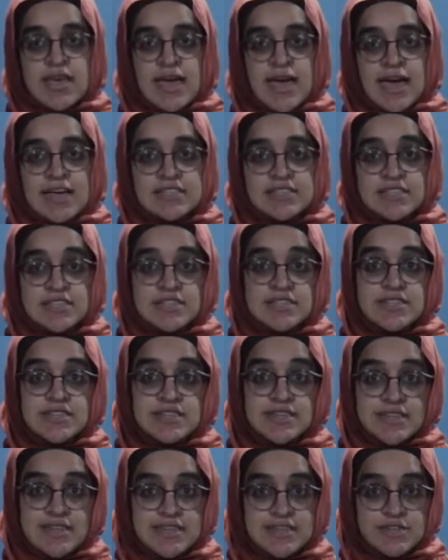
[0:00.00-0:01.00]
has a
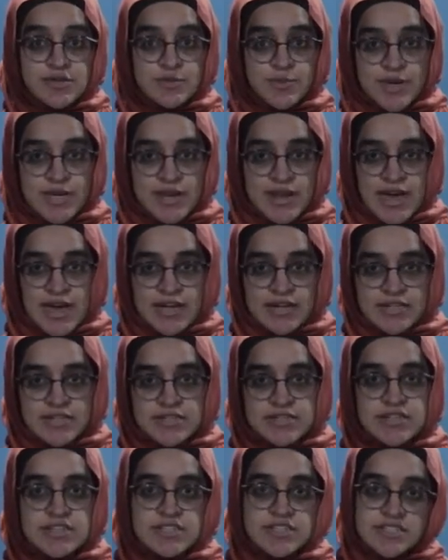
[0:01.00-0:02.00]
DNA domain
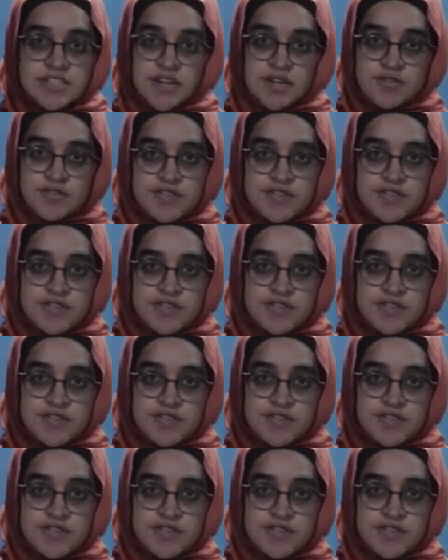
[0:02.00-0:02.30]
added instead